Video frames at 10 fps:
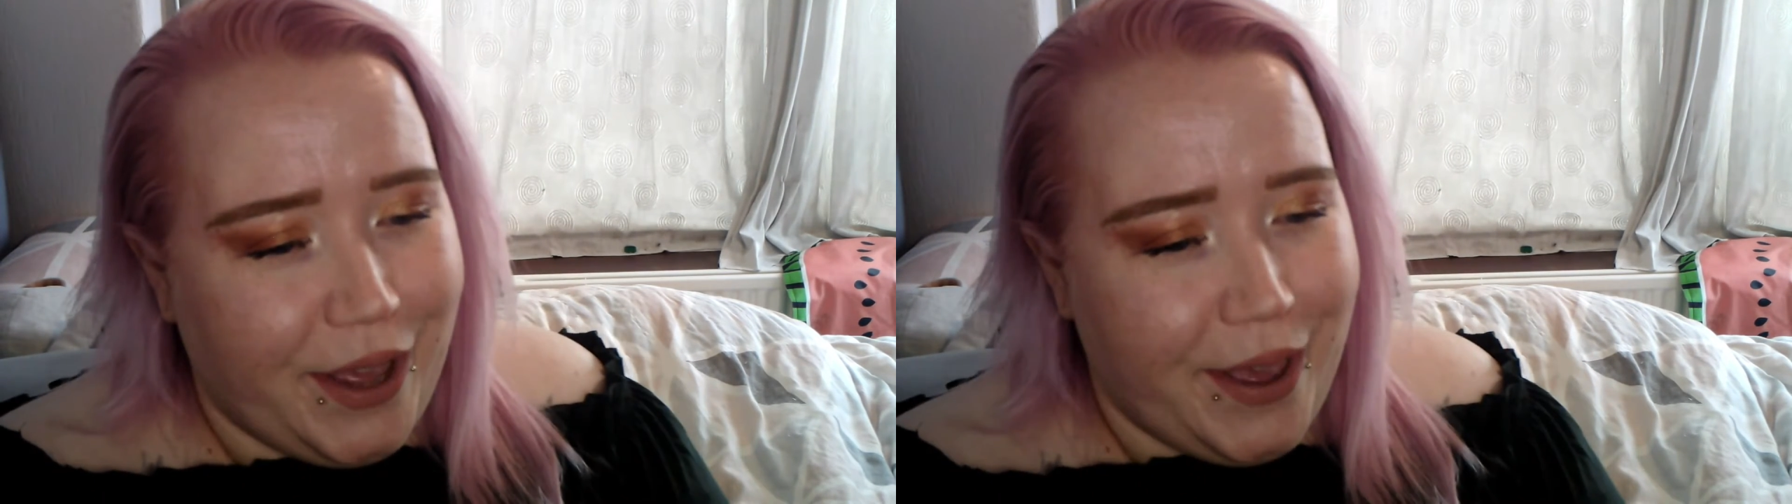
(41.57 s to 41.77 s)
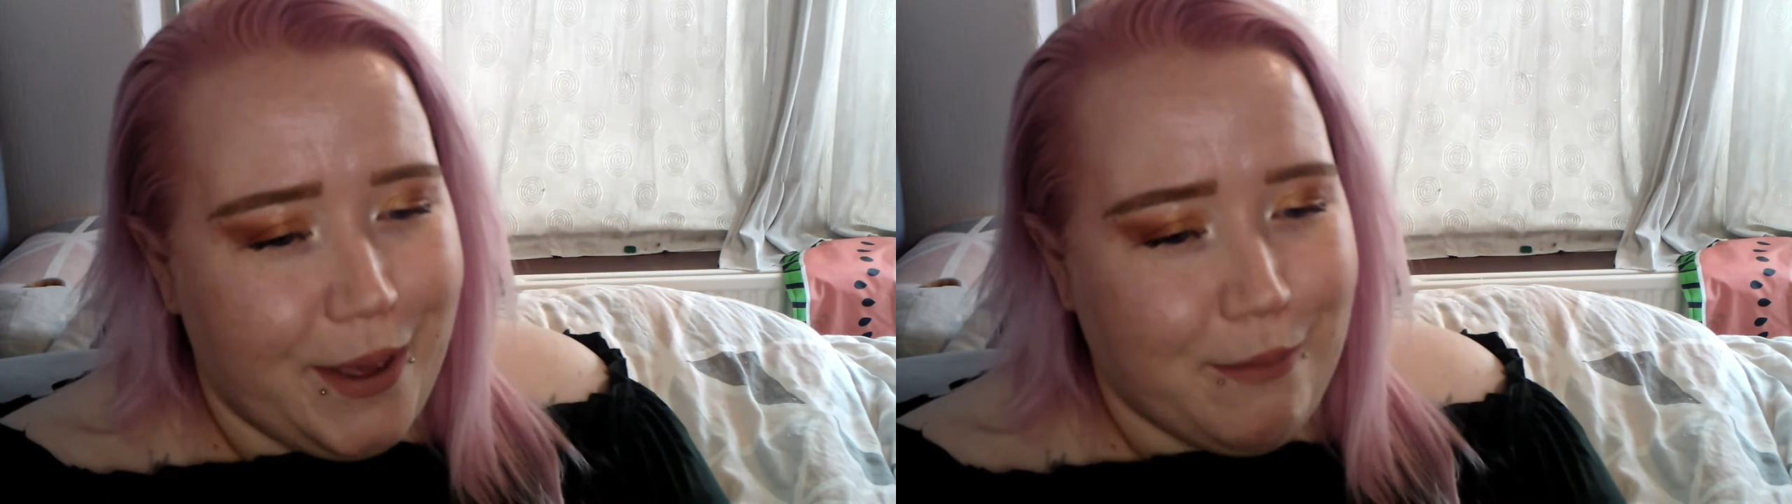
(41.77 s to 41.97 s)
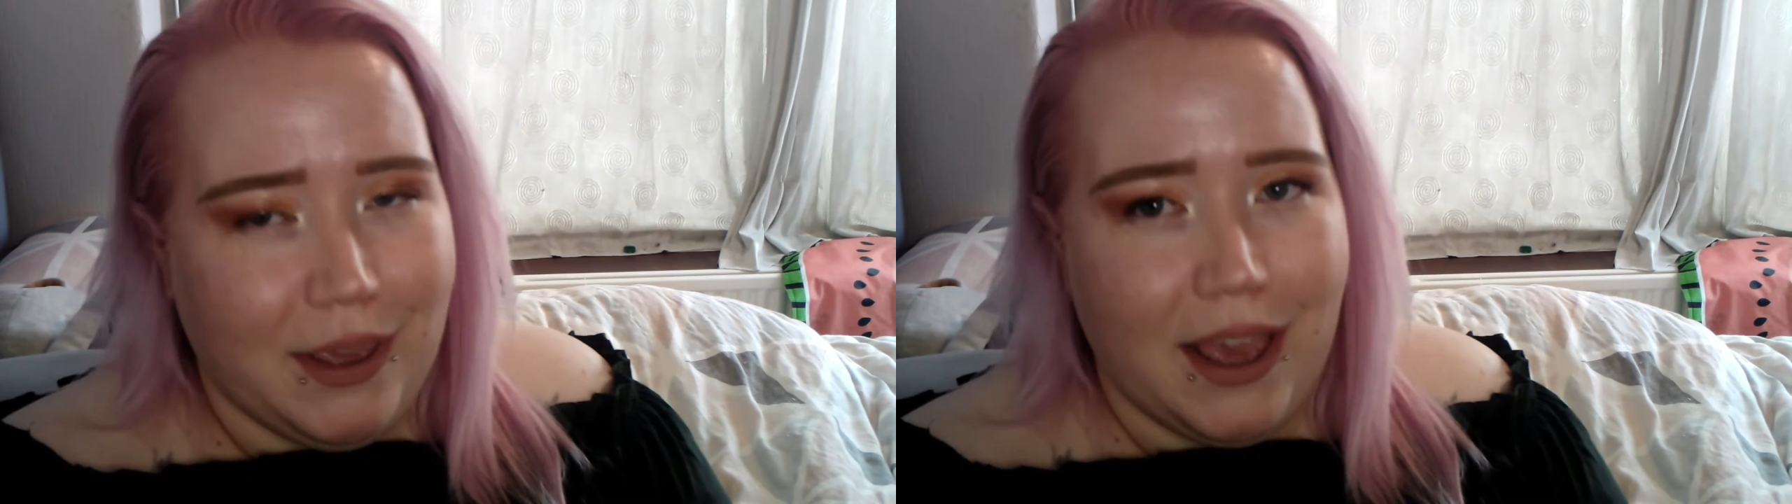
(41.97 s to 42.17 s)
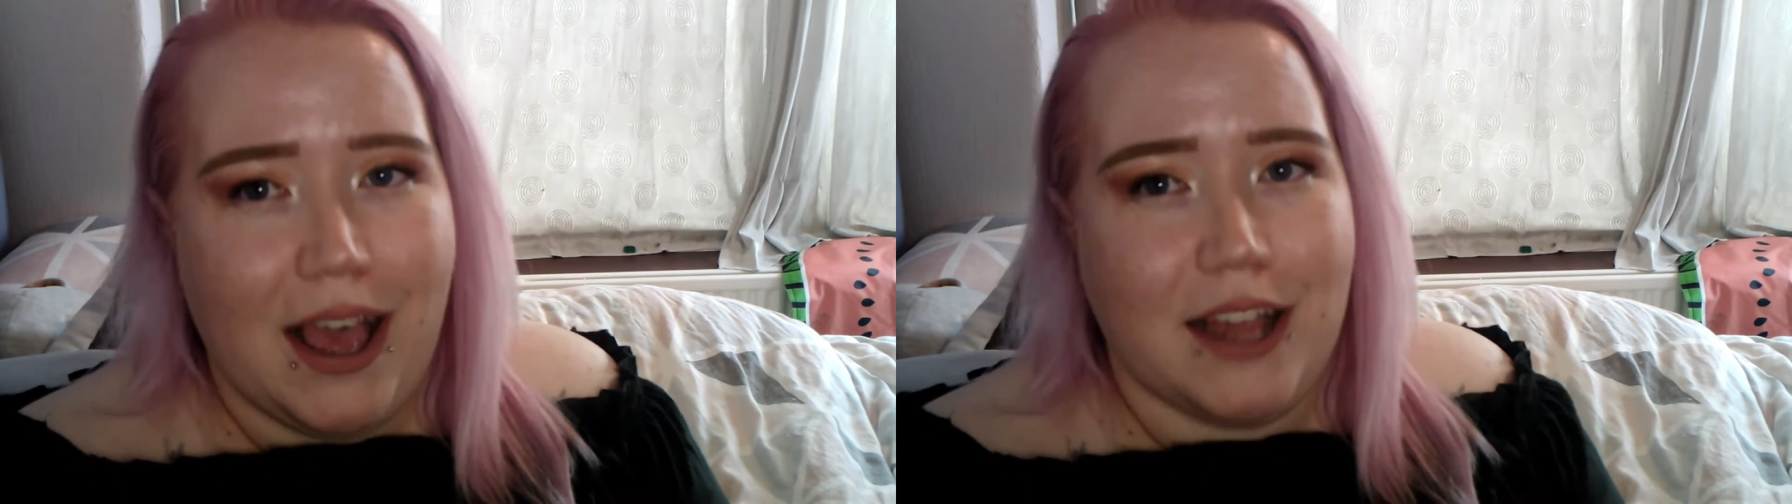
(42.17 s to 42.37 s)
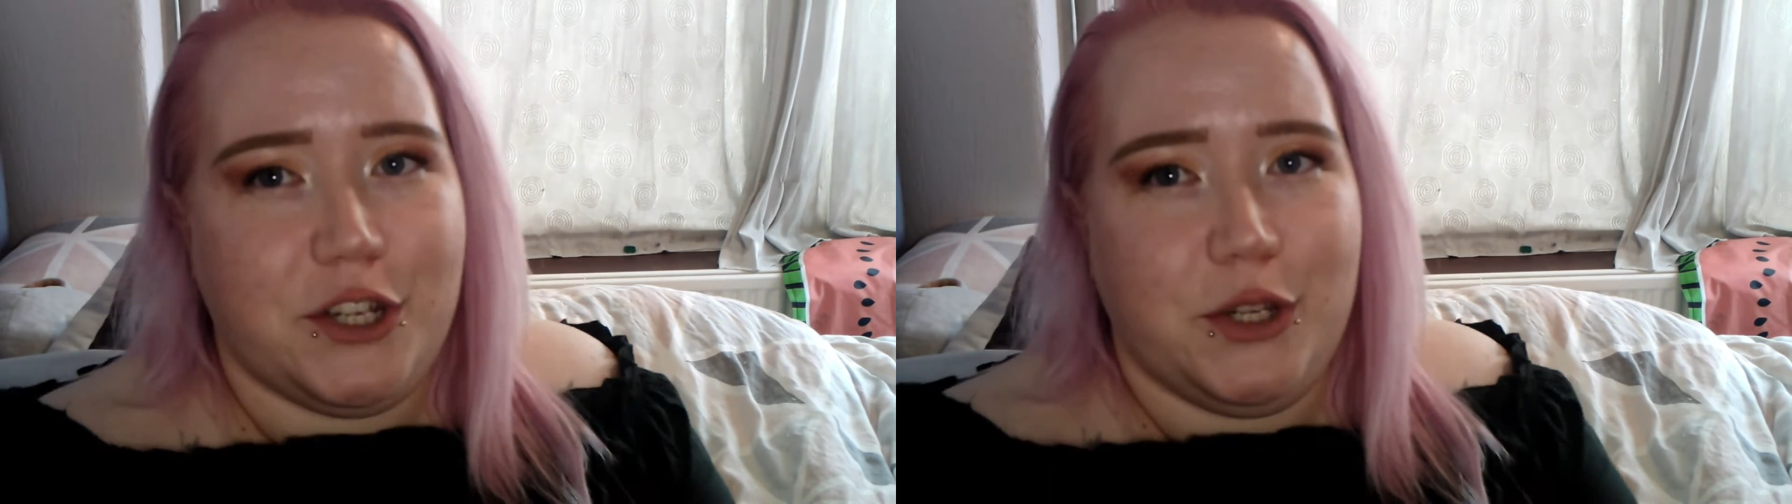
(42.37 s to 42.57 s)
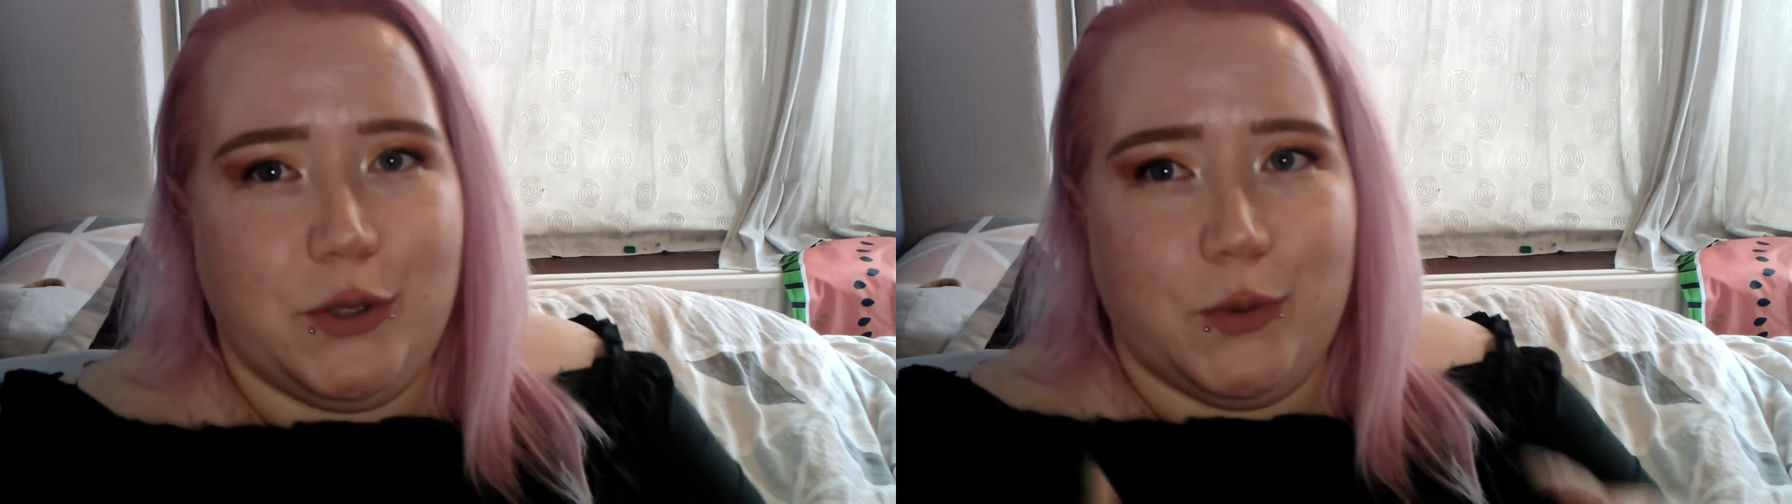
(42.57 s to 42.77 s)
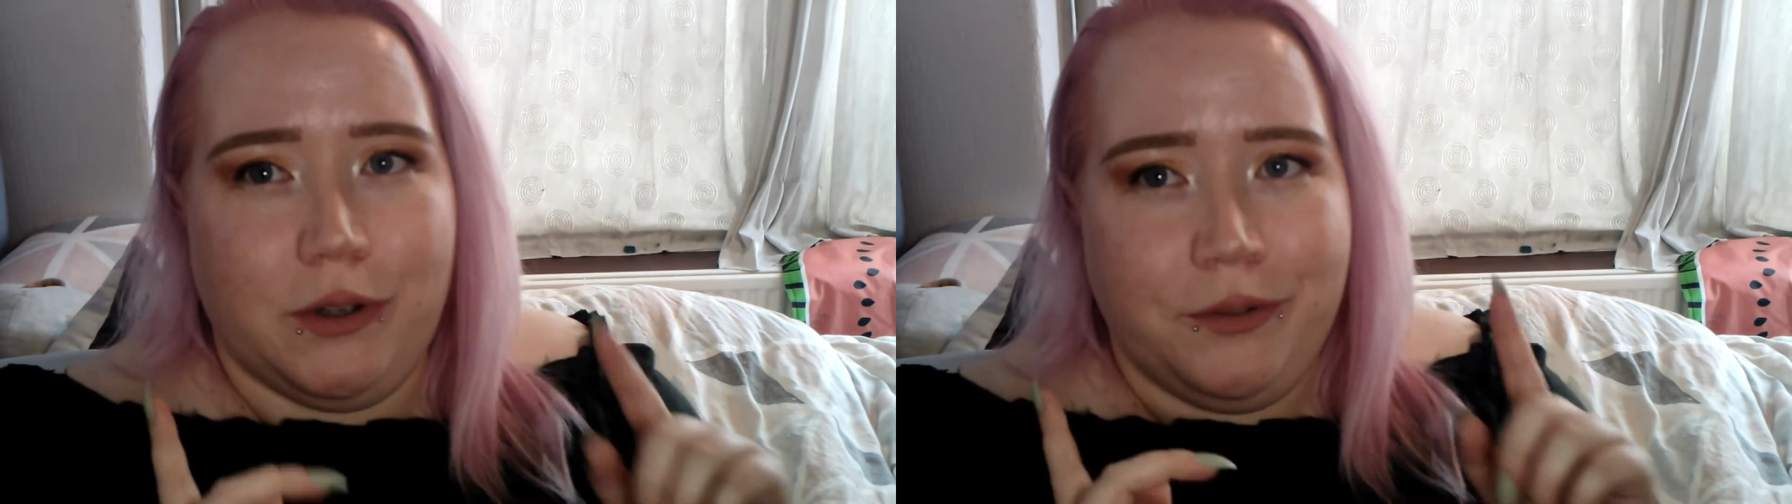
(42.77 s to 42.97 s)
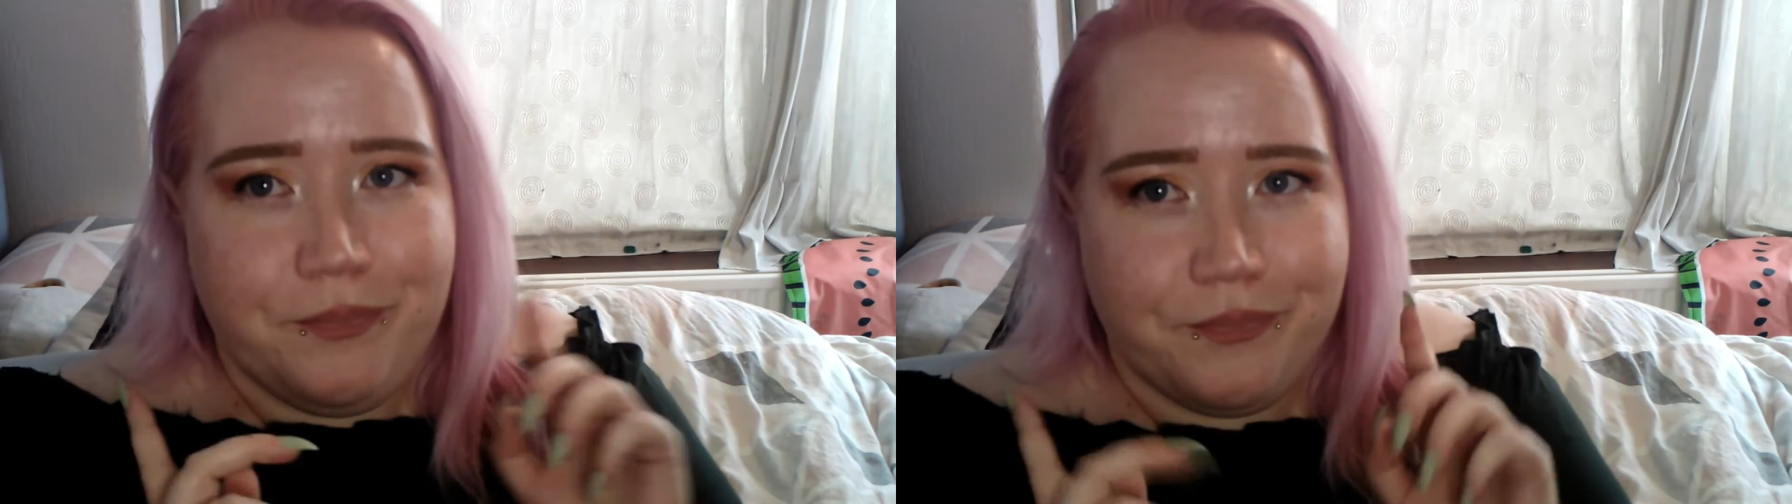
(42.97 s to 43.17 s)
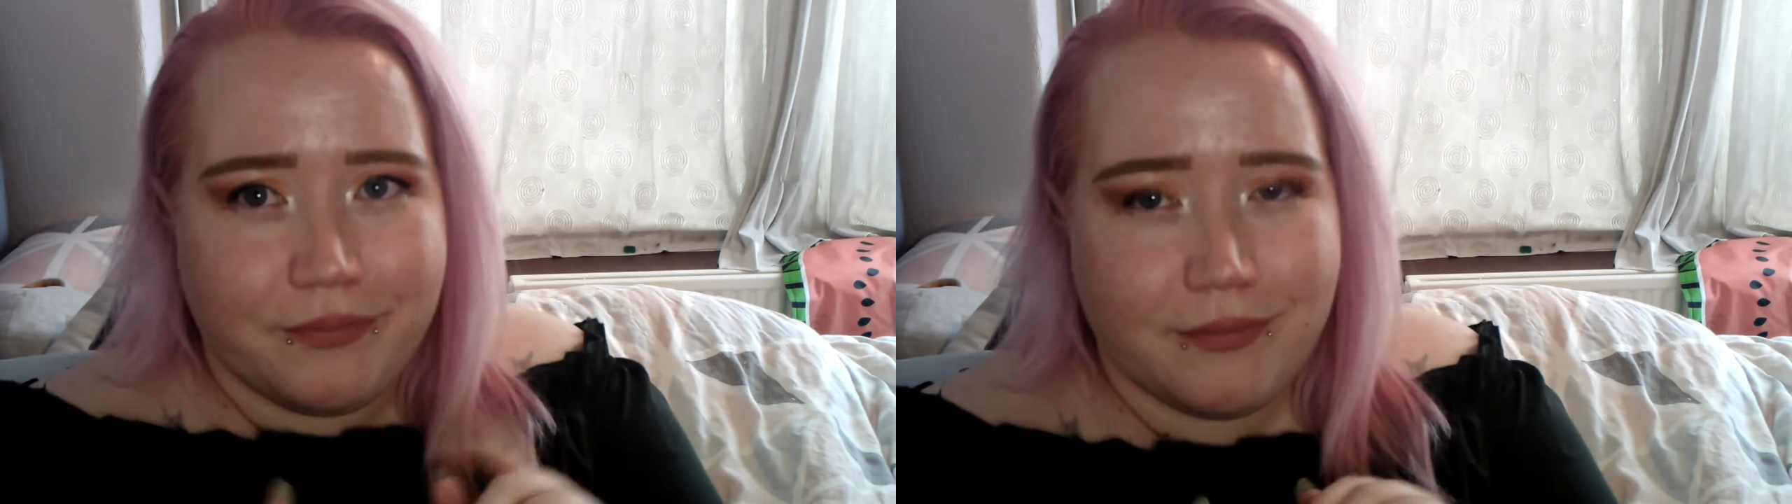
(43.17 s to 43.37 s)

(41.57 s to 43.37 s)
But yeah, as usual,